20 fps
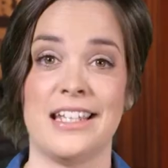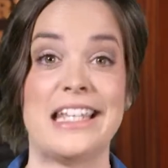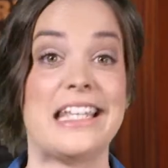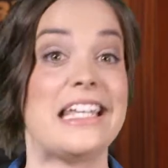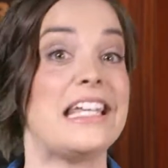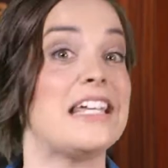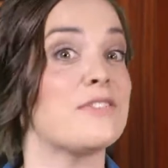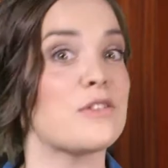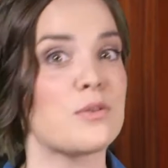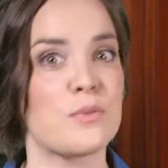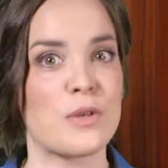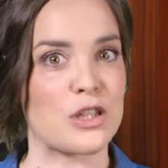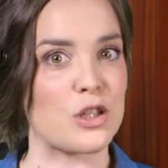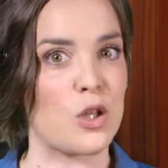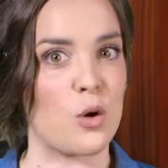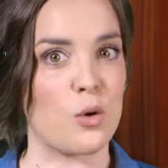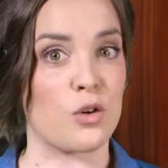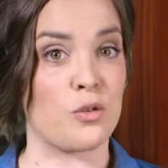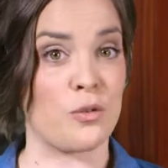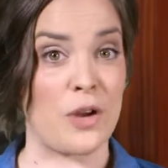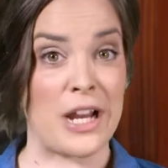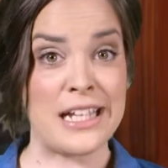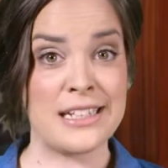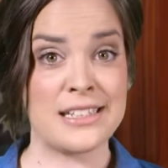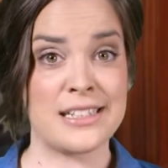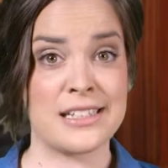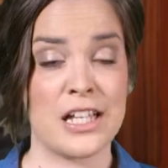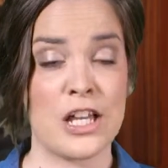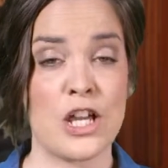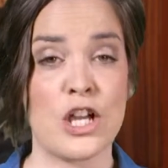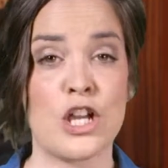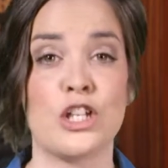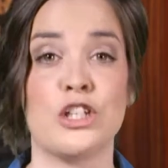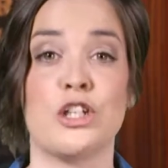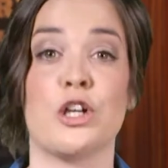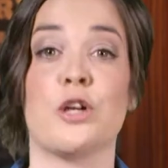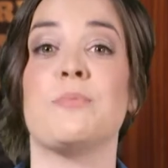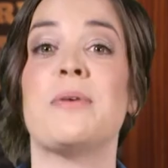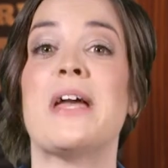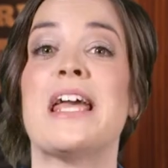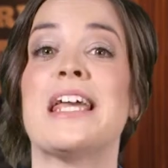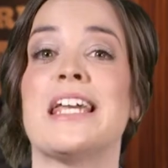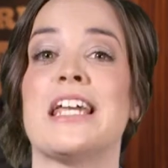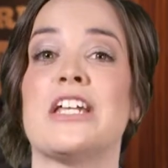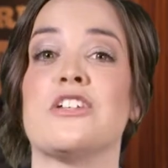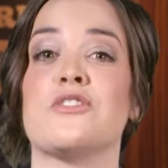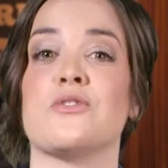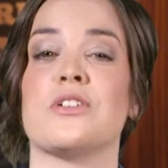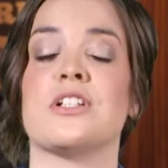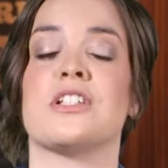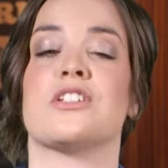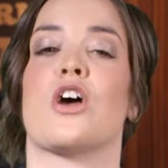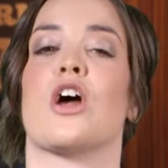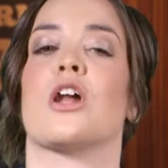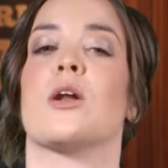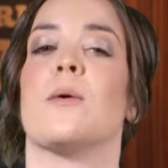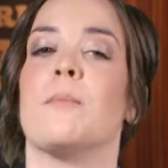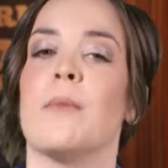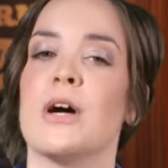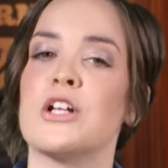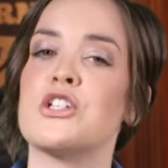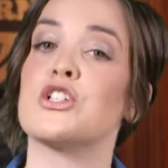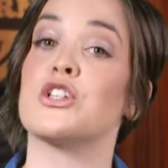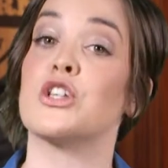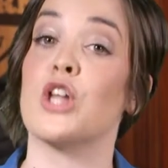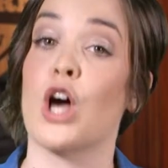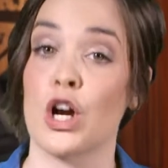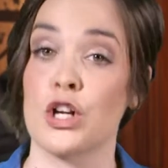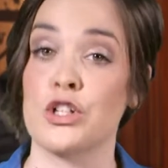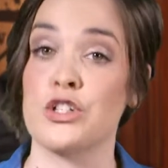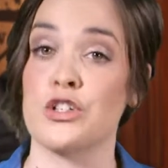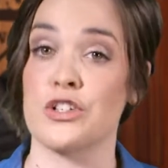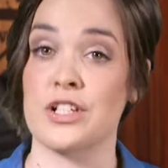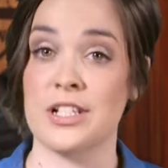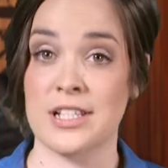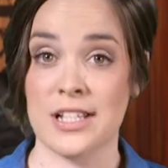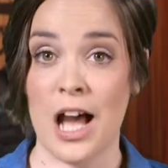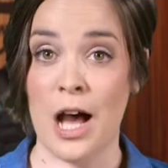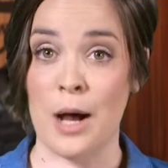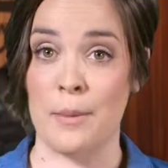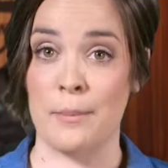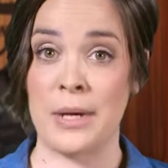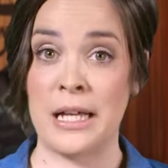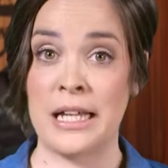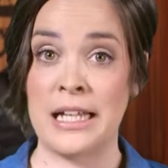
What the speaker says: Even with lower rates, you're paying interest on a much larger sum.